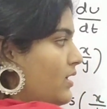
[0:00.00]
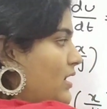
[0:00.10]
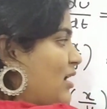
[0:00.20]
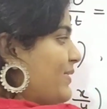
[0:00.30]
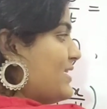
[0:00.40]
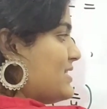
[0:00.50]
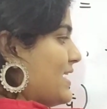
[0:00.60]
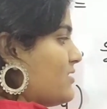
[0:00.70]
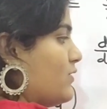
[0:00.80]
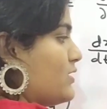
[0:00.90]
Now because
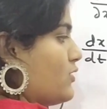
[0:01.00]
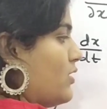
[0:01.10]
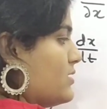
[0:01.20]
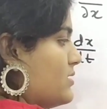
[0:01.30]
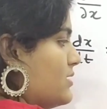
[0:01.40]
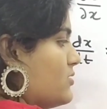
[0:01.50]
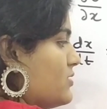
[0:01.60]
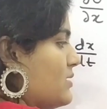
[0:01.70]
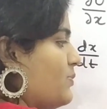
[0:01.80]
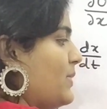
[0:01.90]
x was constant, so
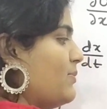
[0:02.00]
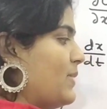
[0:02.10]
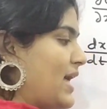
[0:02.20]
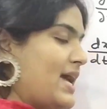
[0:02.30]
simply apply